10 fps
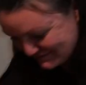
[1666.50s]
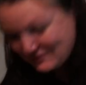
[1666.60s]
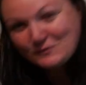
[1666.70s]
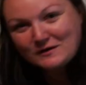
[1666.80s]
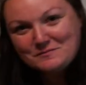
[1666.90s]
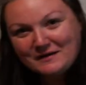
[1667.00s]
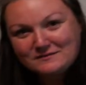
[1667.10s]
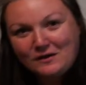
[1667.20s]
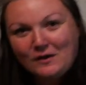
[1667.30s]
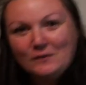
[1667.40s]
do you want to
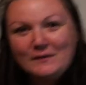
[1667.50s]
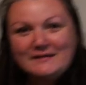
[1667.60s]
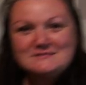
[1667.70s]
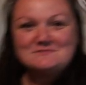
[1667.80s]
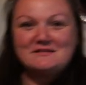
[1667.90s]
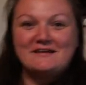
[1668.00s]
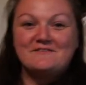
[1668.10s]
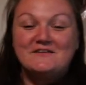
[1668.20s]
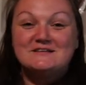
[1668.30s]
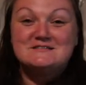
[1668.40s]
paint the hallways, I'm gonna be
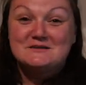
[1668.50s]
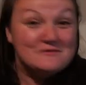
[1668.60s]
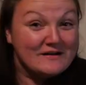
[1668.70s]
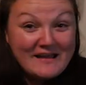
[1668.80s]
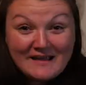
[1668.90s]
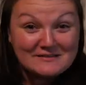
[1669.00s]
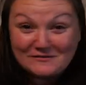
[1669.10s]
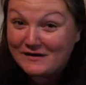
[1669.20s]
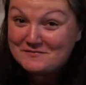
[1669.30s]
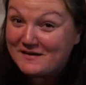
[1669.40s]
like, Phil, do you want to hang the
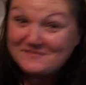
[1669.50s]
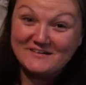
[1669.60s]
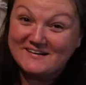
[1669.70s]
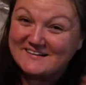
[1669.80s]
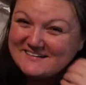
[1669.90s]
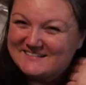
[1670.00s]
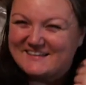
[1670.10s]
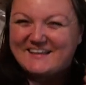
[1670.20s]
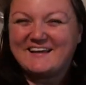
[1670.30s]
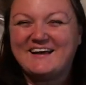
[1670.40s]
wallpaper? Yes,
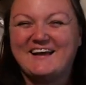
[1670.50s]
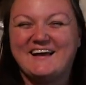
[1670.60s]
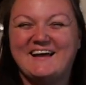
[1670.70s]
I do.